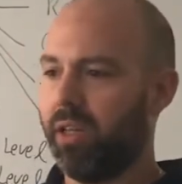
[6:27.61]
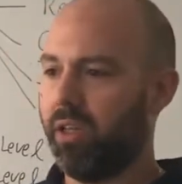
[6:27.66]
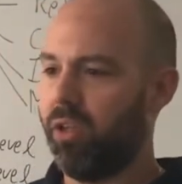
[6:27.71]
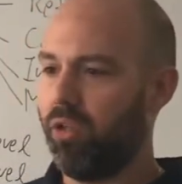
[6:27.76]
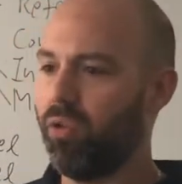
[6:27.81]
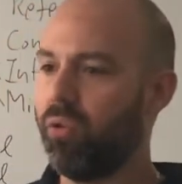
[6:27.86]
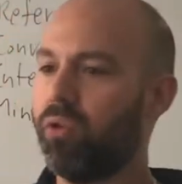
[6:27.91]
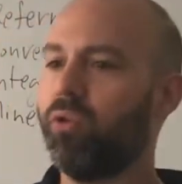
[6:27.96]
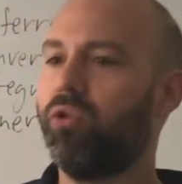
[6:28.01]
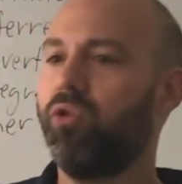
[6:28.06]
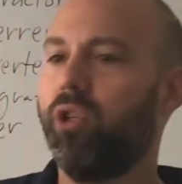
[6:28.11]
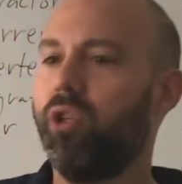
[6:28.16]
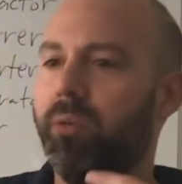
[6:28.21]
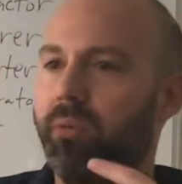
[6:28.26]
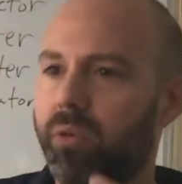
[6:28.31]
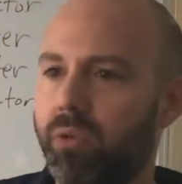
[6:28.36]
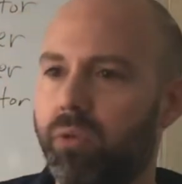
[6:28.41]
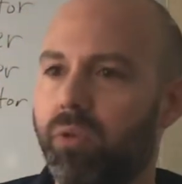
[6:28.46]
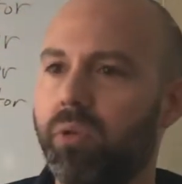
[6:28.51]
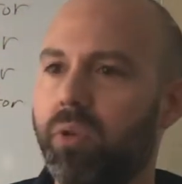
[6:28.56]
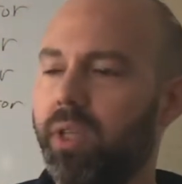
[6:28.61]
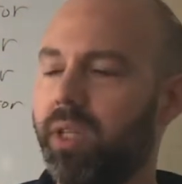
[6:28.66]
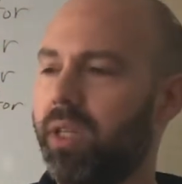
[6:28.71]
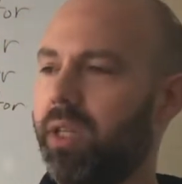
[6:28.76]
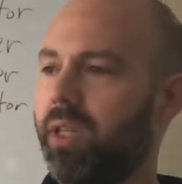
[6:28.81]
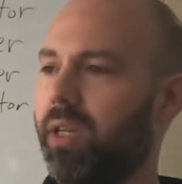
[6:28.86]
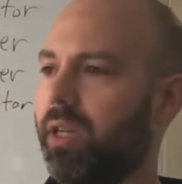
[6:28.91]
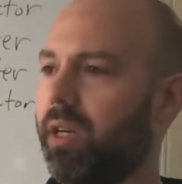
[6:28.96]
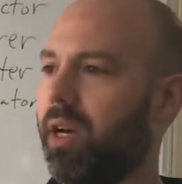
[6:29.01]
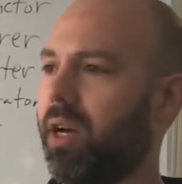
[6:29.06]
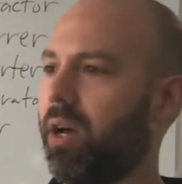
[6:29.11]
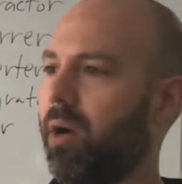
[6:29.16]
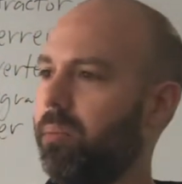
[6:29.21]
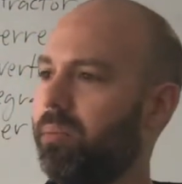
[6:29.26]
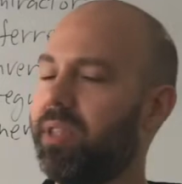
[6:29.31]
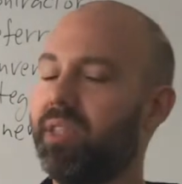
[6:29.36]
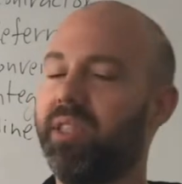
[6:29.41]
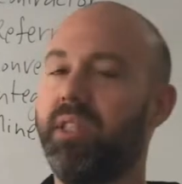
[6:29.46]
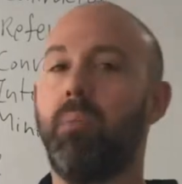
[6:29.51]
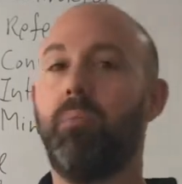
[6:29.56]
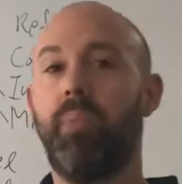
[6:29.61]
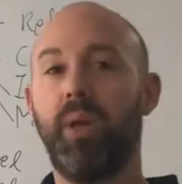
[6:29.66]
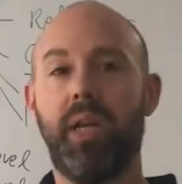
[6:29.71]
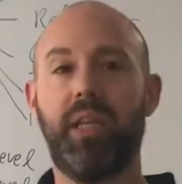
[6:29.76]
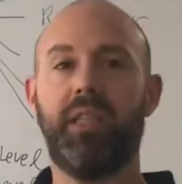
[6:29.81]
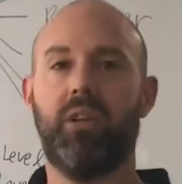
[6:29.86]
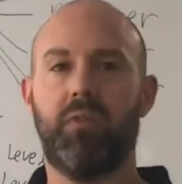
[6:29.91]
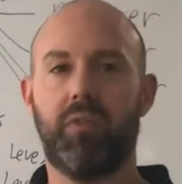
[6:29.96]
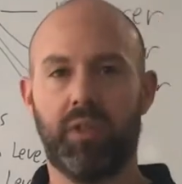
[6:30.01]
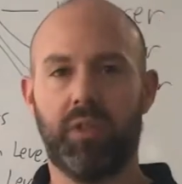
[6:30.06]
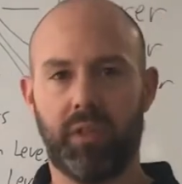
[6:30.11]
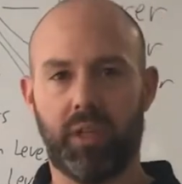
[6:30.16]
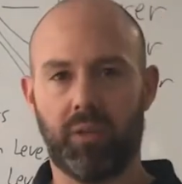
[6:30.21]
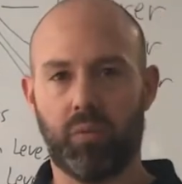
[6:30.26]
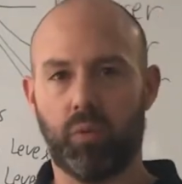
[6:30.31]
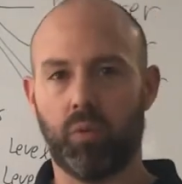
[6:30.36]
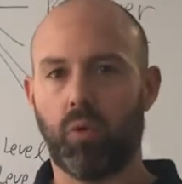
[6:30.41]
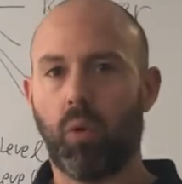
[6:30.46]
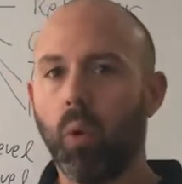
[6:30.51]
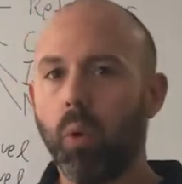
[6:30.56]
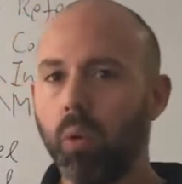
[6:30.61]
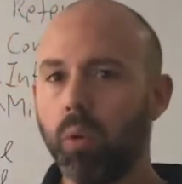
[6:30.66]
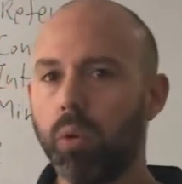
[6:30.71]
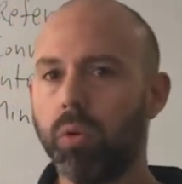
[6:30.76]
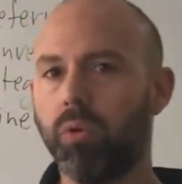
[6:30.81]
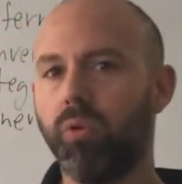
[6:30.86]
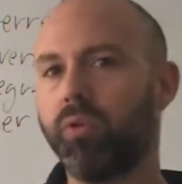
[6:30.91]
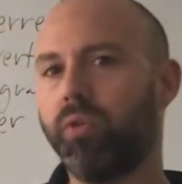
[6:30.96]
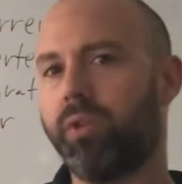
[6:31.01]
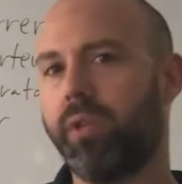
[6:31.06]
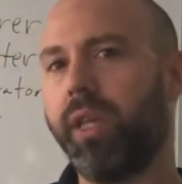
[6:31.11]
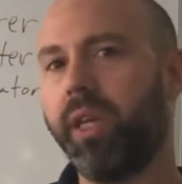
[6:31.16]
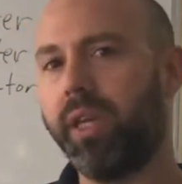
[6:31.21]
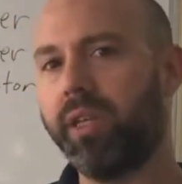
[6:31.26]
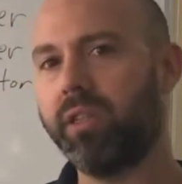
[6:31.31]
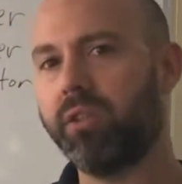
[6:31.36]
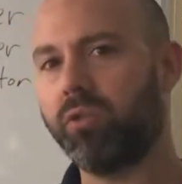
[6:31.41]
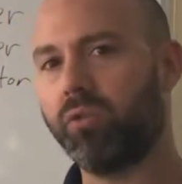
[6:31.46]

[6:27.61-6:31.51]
you contribute to the stability of the network. All those things